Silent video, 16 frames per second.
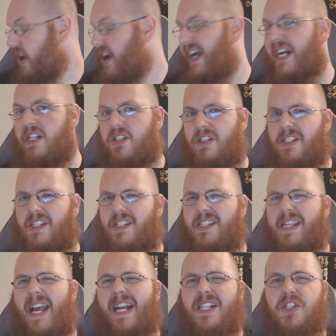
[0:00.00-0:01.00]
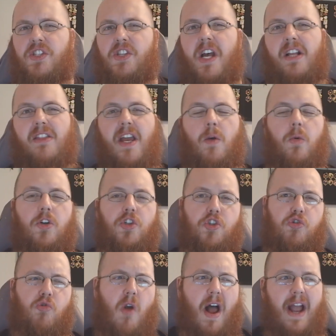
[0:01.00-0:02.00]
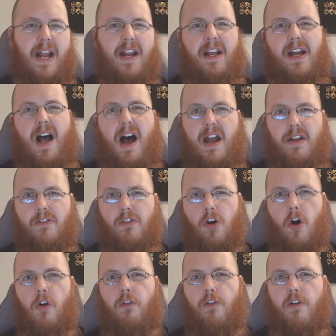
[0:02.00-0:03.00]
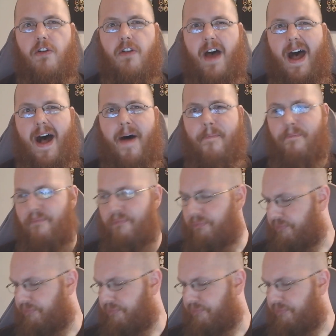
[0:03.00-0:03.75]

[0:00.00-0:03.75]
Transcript: It tastes like they were trying to kind of go for that,